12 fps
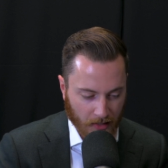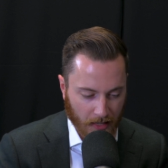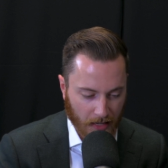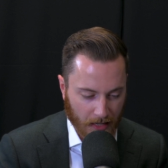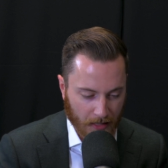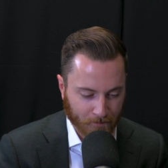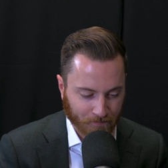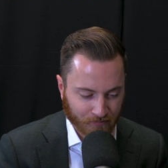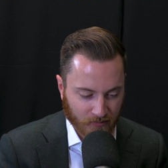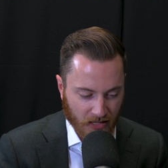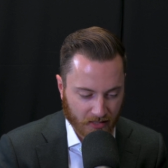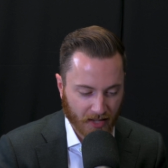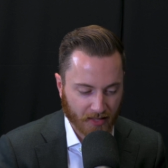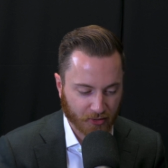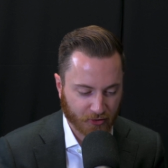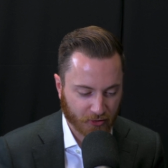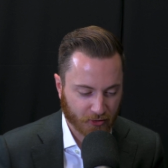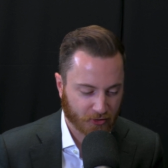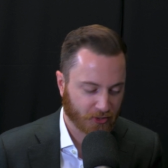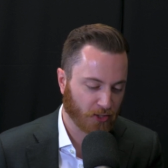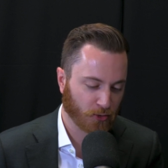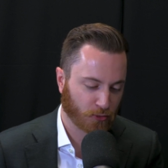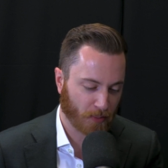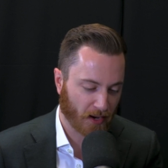Again, this is the St.
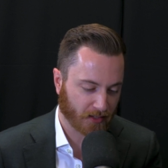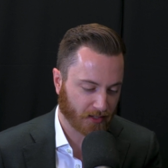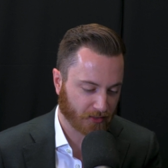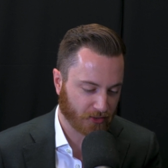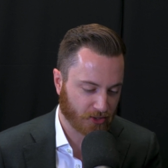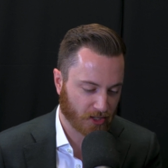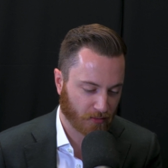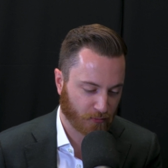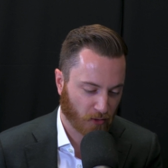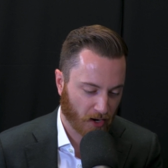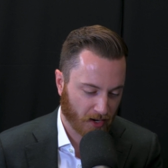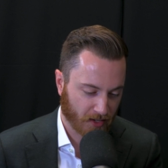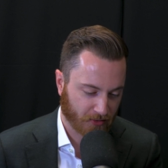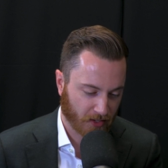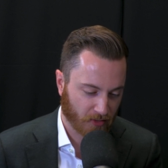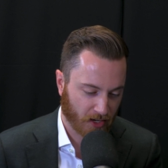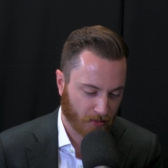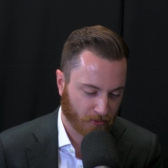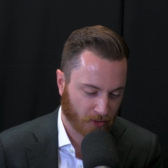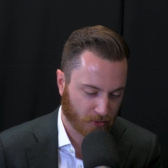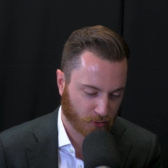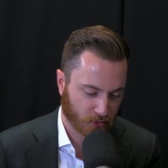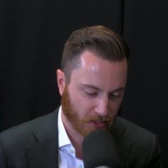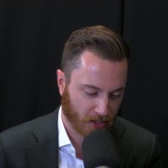Louis Podcast each and every Friday, 7 a.m.
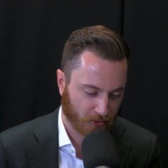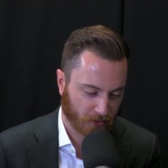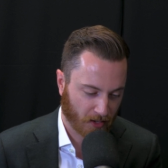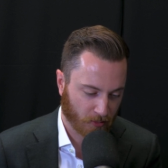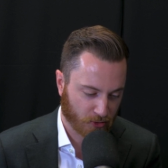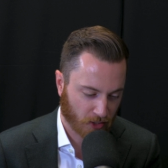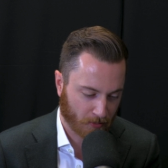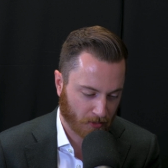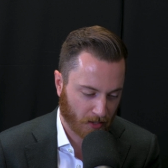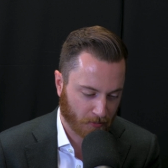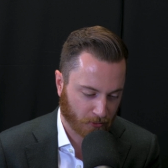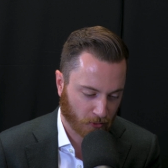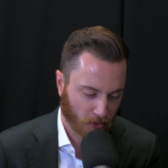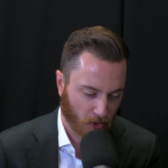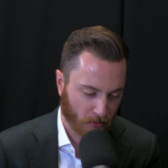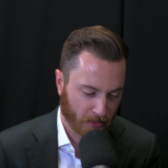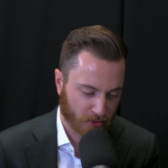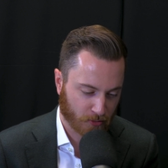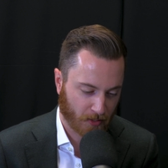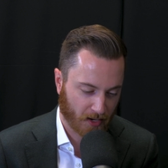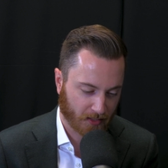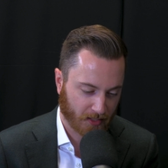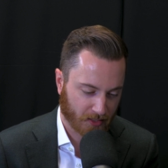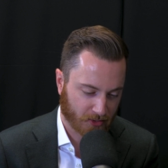Central Standard Time. We drop an episode on all major
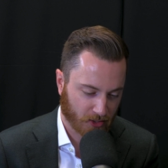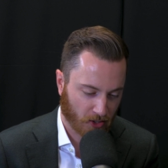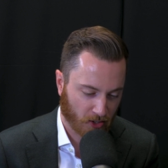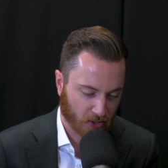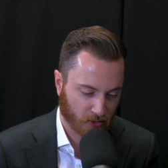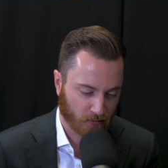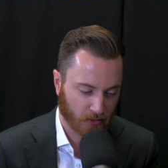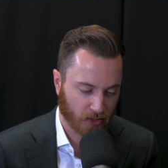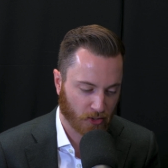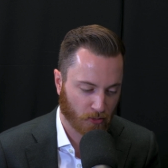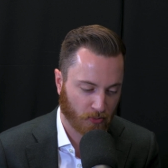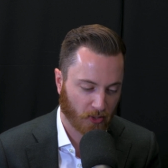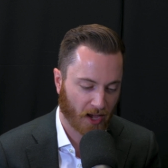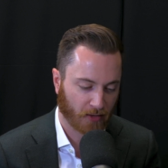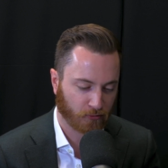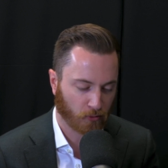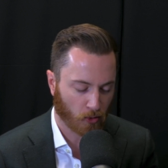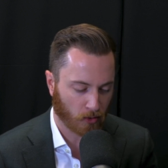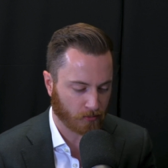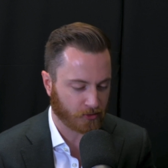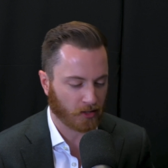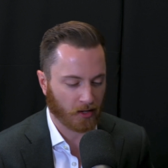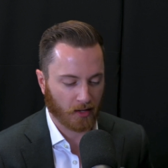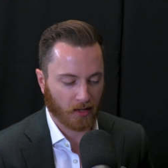podcasting, audio, and video platforms.